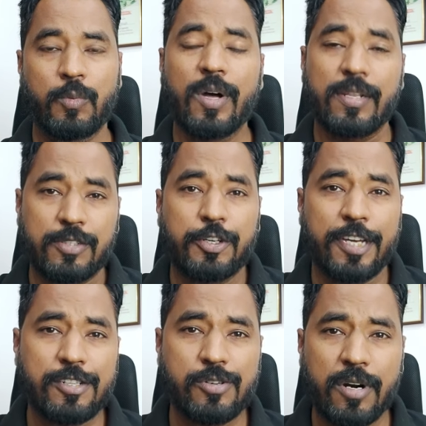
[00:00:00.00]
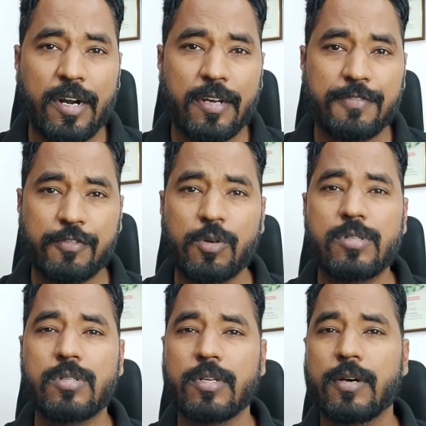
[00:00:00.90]
Well, to get started, of
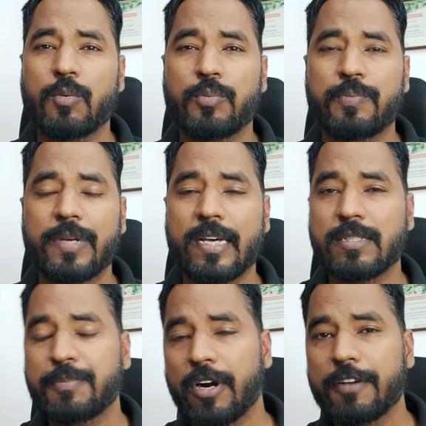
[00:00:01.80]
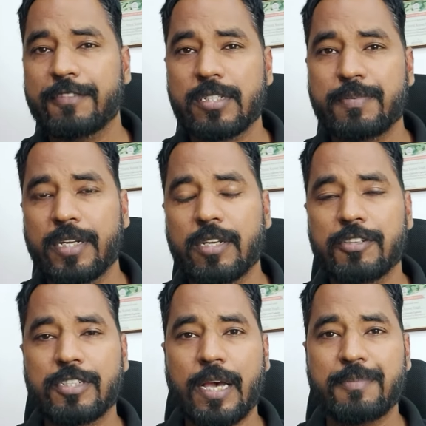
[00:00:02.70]
course, uh, as a part of this
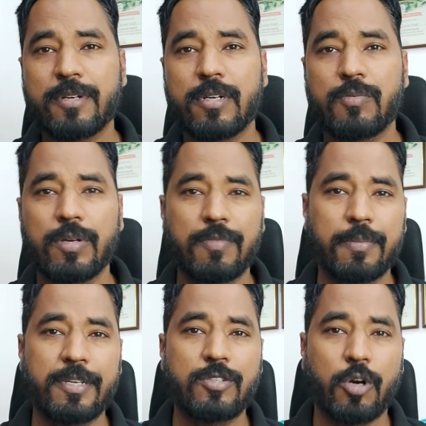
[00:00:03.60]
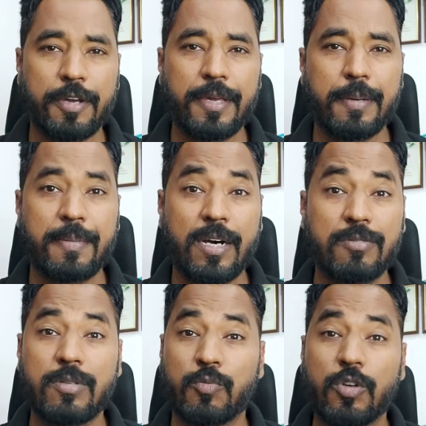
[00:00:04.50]
particular chapter, we will be talking
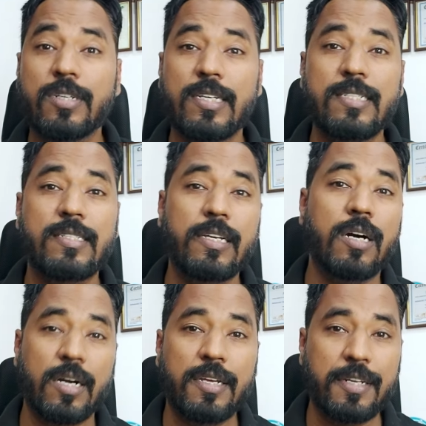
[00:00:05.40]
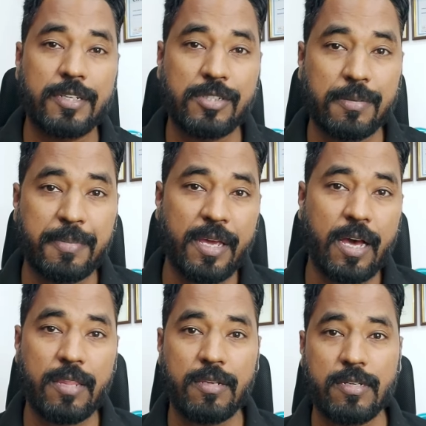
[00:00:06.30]
about what is the architecture
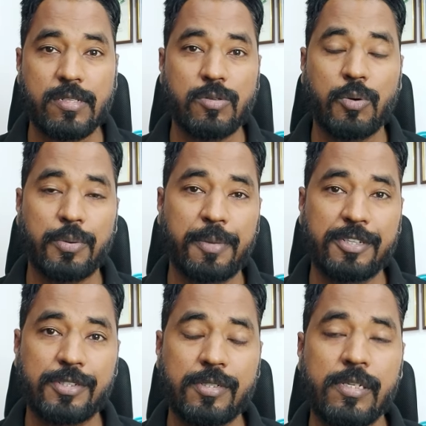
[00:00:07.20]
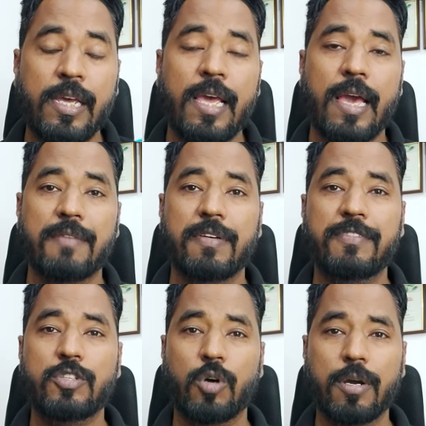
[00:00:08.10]
behind the test automation. And when
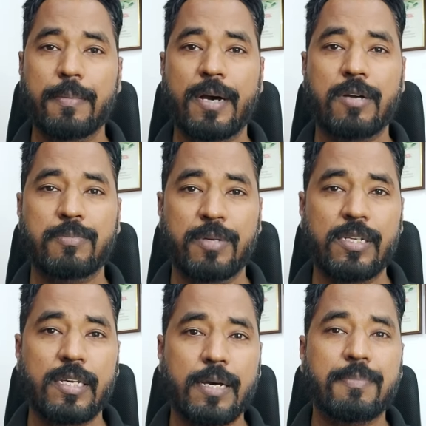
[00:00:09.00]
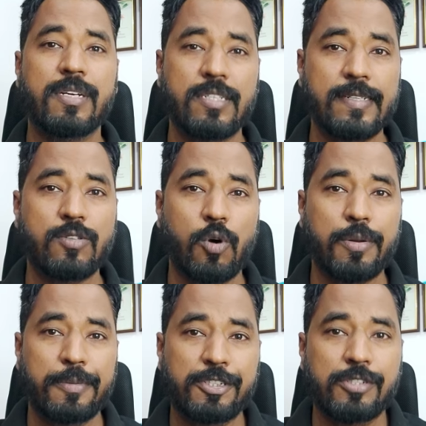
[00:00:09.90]
we talk about building up a test
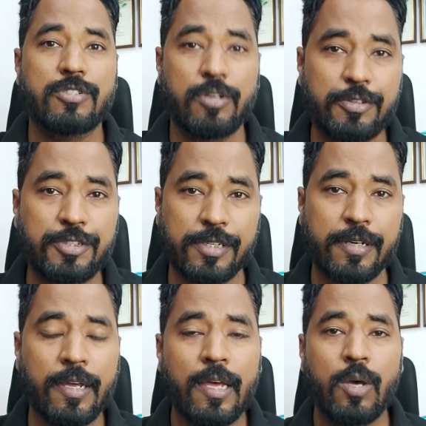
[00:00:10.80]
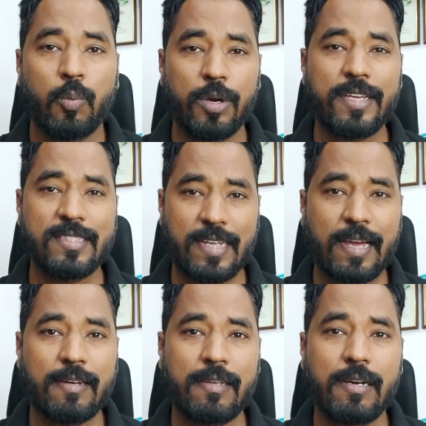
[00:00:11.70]
automation solution, what
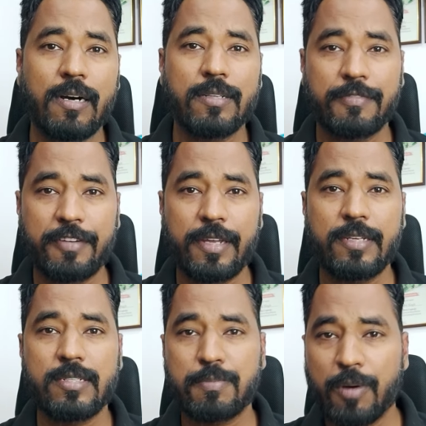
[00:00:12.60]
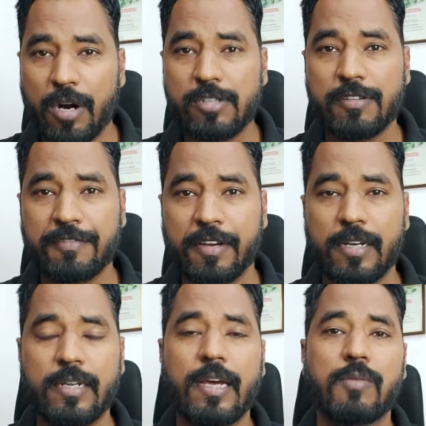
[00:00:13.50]
exactly are the various parts of
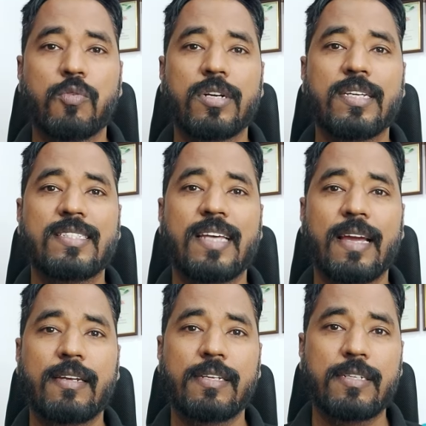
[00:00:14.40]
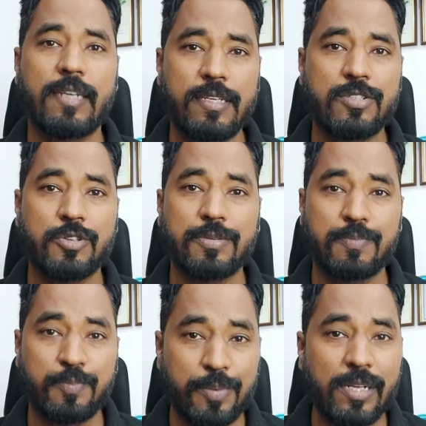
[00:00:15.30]
it and what exactly it takes to
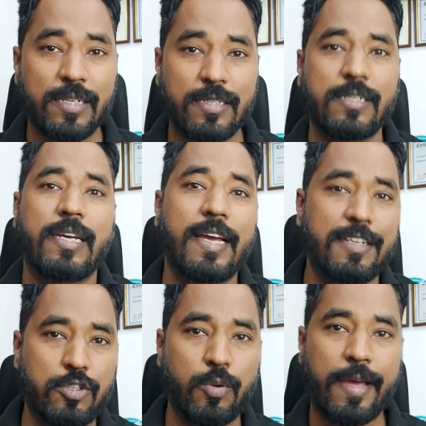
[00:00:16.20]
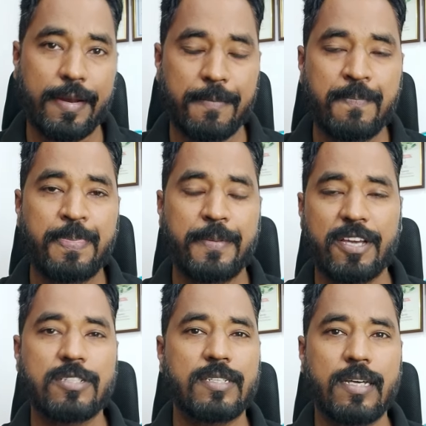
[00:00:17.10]
build it end to end.
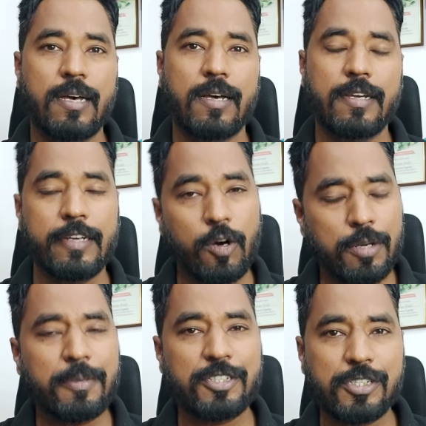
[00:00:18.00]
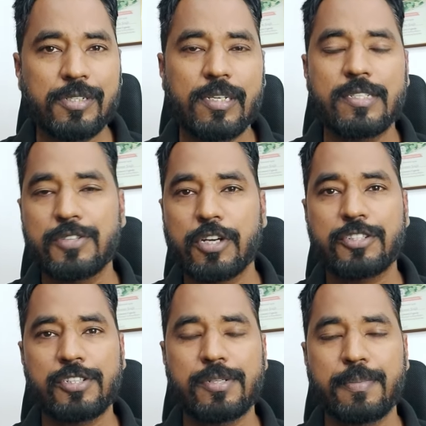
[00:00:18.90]
Because uh, automation is
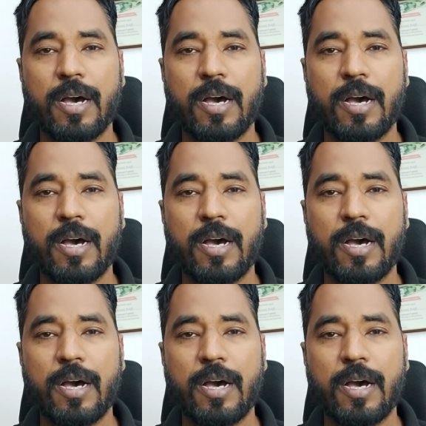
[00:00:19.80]
not just